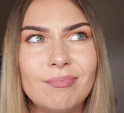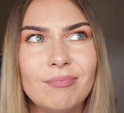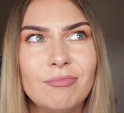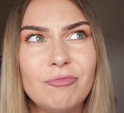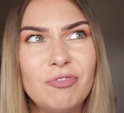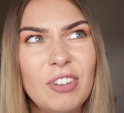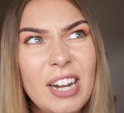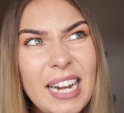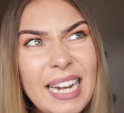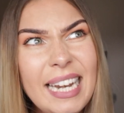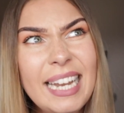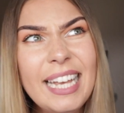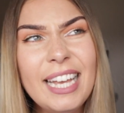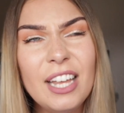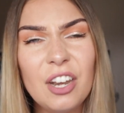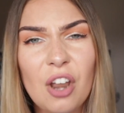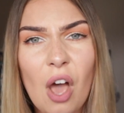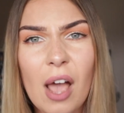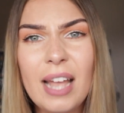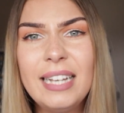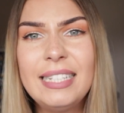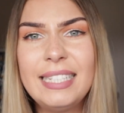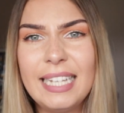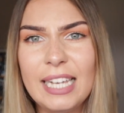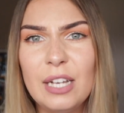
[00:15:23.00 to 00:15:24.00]
really an
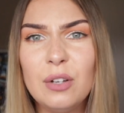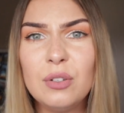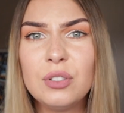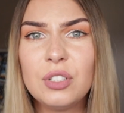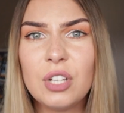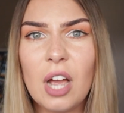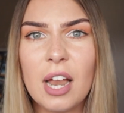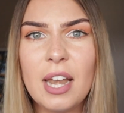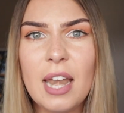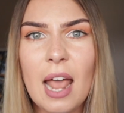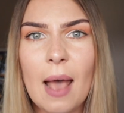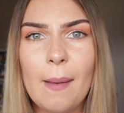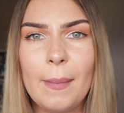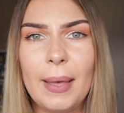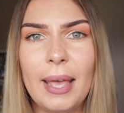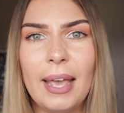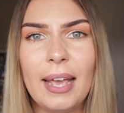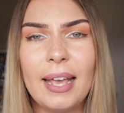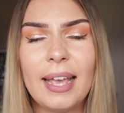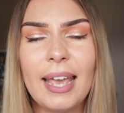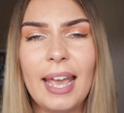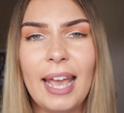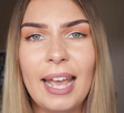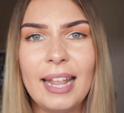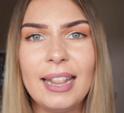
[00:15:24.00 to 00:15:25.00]
ideal
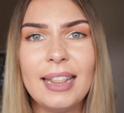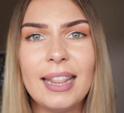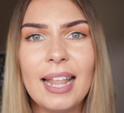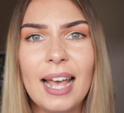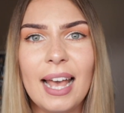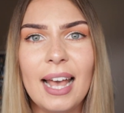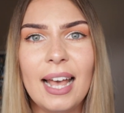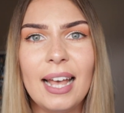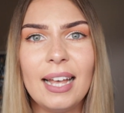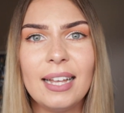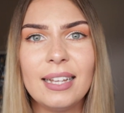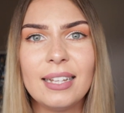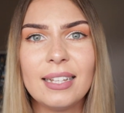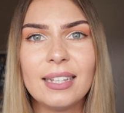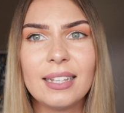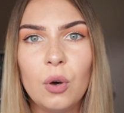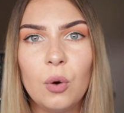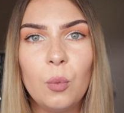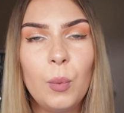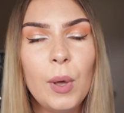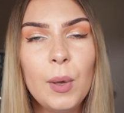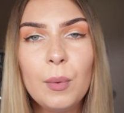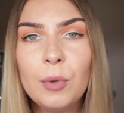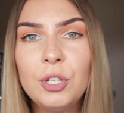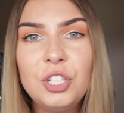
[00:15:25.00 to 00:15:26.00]
dynamic in that
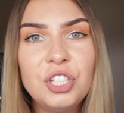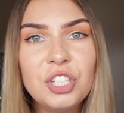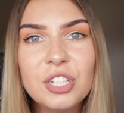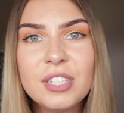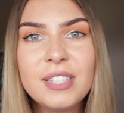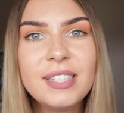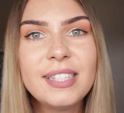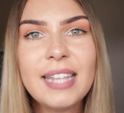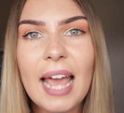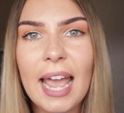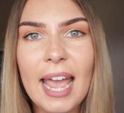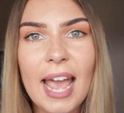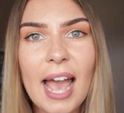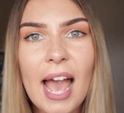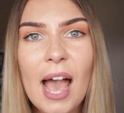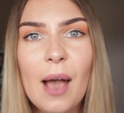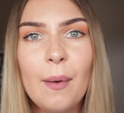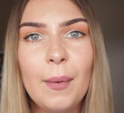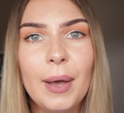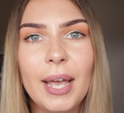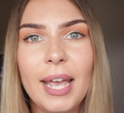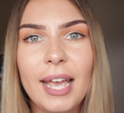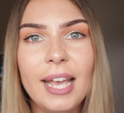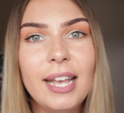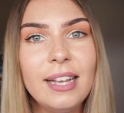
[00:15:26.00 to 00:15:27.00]
we would just say it
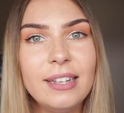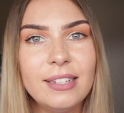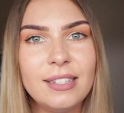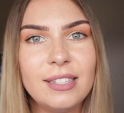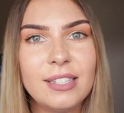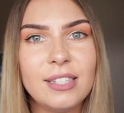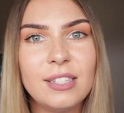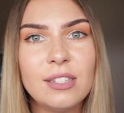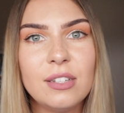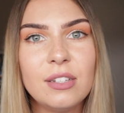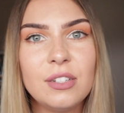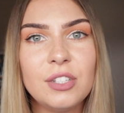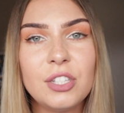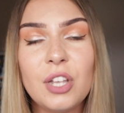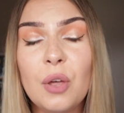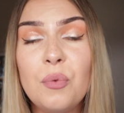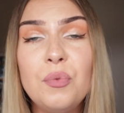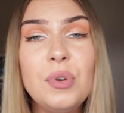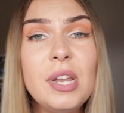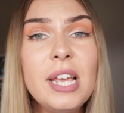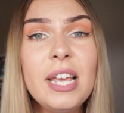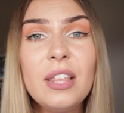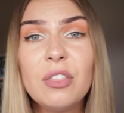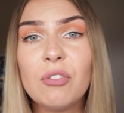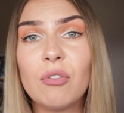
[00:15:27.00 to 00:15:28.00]
how it is. So
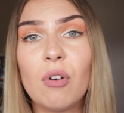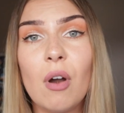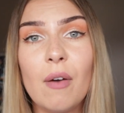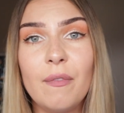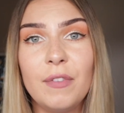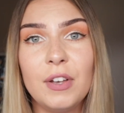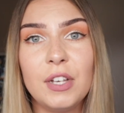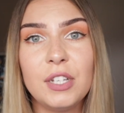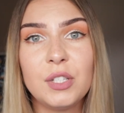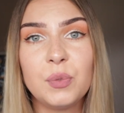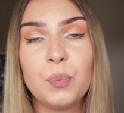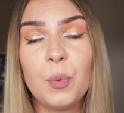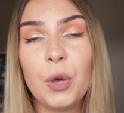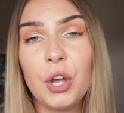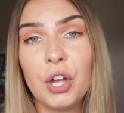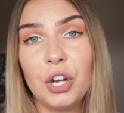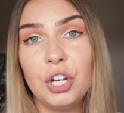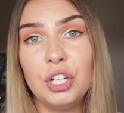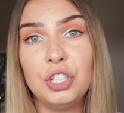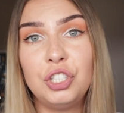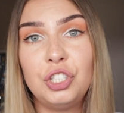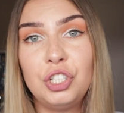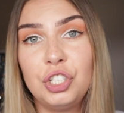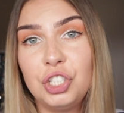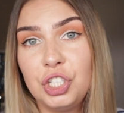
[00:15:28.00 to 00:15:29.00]
neither of us were going
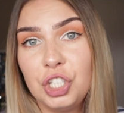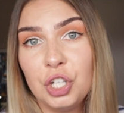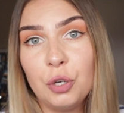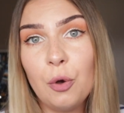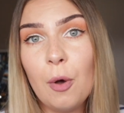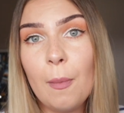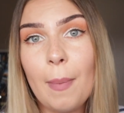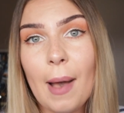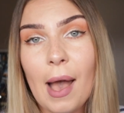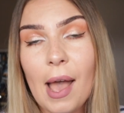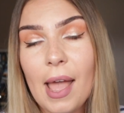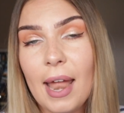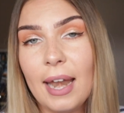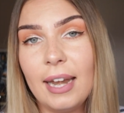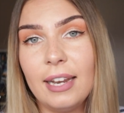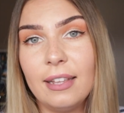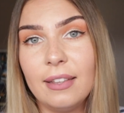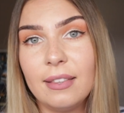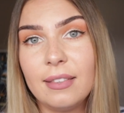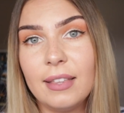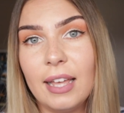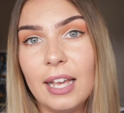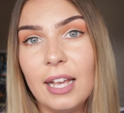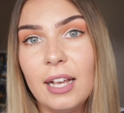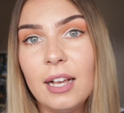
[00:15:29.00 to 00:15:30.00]
to stew about
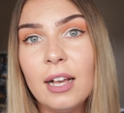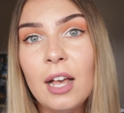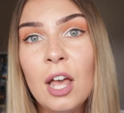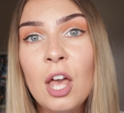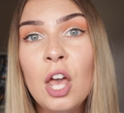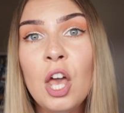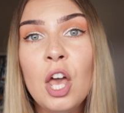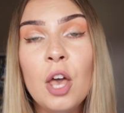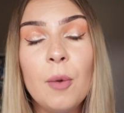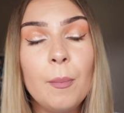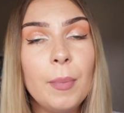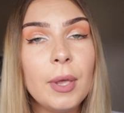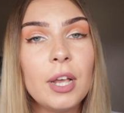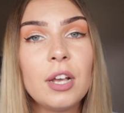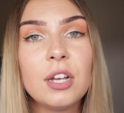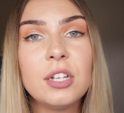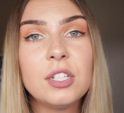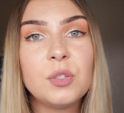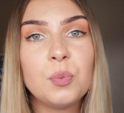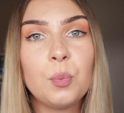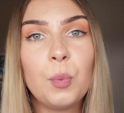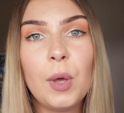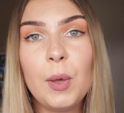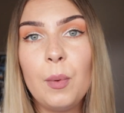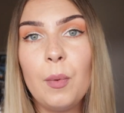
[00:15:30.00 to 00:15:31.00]
anything
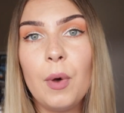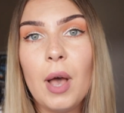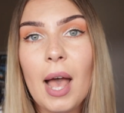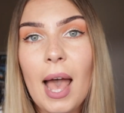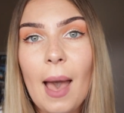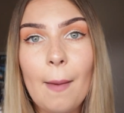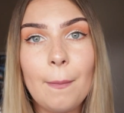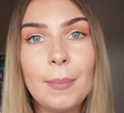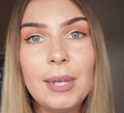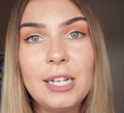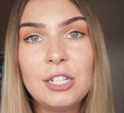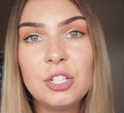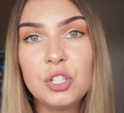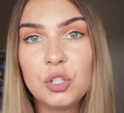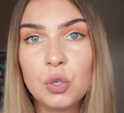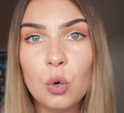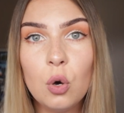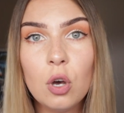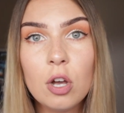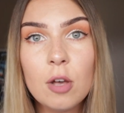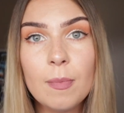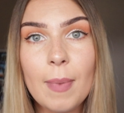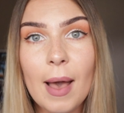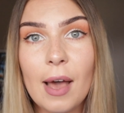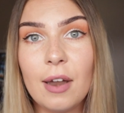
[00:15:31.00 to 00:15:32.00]
because we were happy to
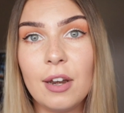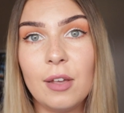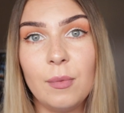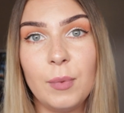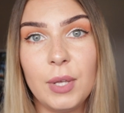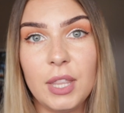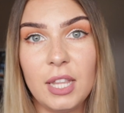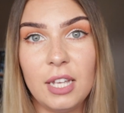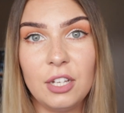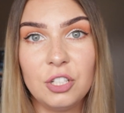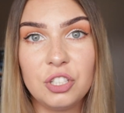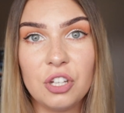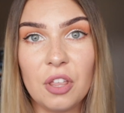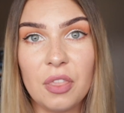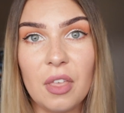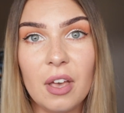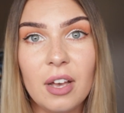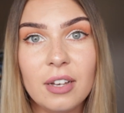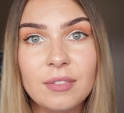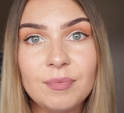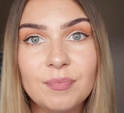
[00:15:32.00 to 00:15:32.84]
talk about it with each other.